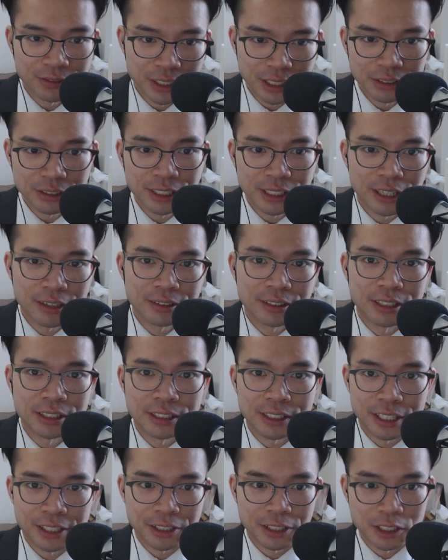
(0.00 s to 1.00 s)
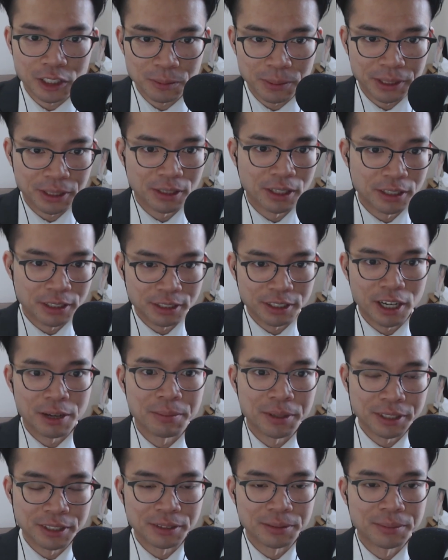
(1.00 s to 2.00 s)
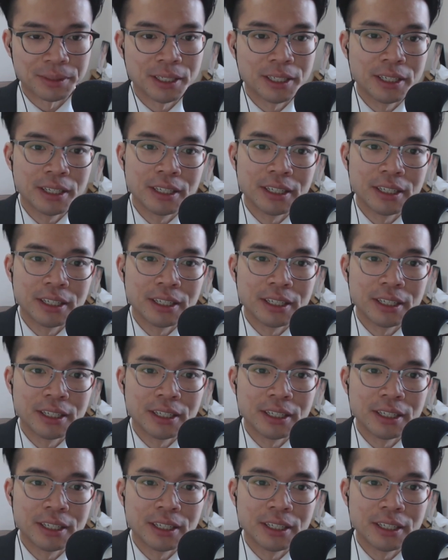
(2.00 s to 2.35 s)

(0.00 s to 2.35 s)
videos out than to actually spend a lot of time on them.